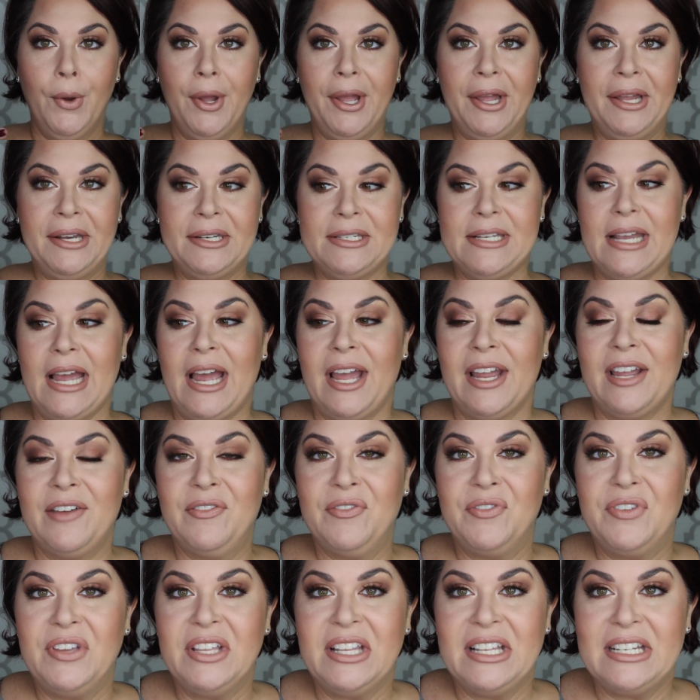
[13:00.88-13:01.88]
it. I
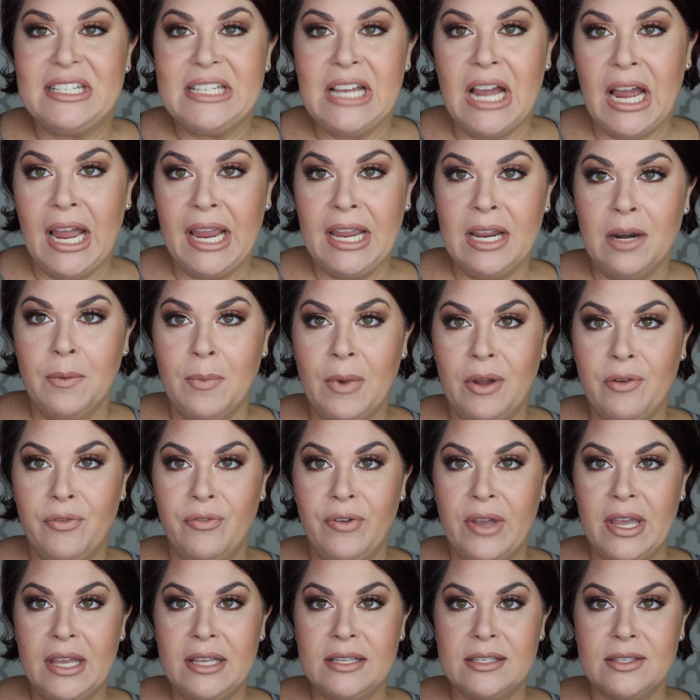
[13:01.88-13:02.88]
can feel it tighten my
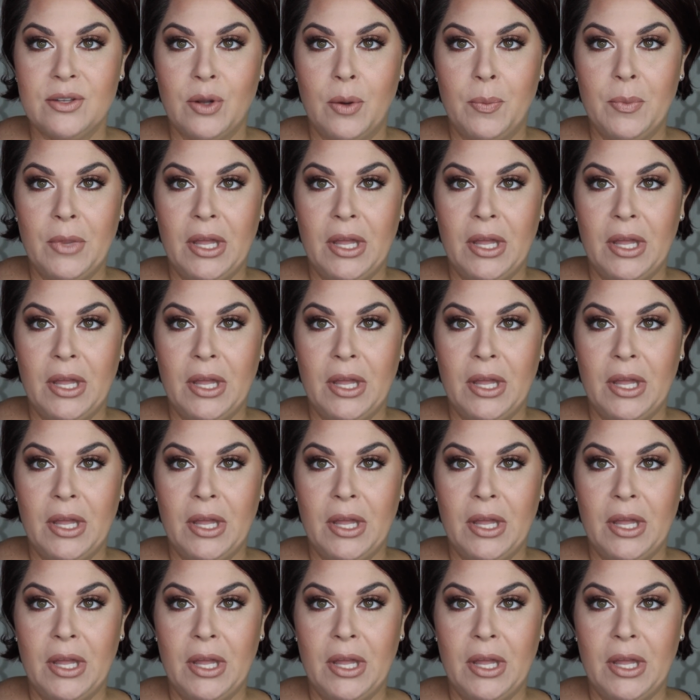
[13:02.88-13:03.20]
face. So I'm